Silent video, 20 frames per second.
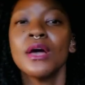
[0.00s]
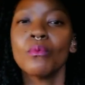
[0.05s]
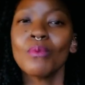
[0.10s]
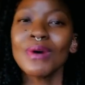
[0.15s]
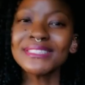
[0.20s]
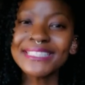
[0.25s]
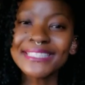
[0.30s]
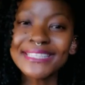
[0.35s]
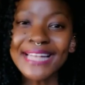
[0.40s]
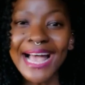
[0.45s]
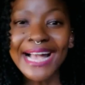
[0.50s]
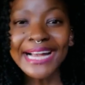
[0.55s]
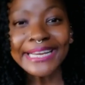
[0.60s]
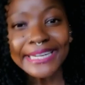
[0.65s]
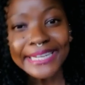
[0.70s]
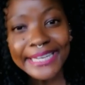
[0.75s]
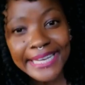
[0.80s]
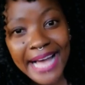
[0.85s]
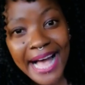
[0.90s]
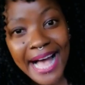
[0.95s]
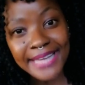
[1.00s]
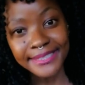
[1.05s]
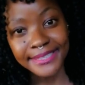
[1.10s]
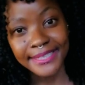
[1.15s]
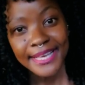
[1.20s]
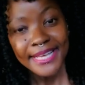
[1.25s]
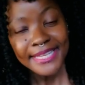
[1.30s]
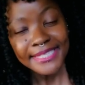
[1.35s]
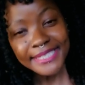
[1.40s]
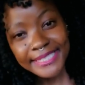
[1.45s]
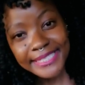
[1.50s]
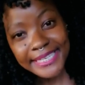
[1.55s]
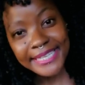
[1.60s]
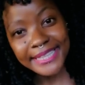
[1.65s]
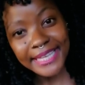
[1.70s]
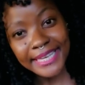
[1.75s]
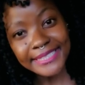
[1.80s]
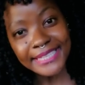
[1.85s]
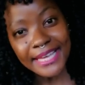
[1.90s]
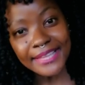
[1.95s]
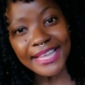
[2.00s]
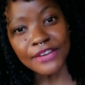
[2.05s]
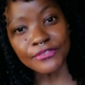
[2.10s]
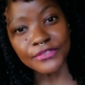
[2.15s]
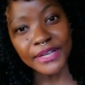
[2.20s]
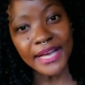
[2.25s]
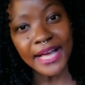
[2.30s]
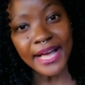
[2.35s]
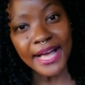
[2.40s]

What's it like, Riyadh, sitting there in South Africa?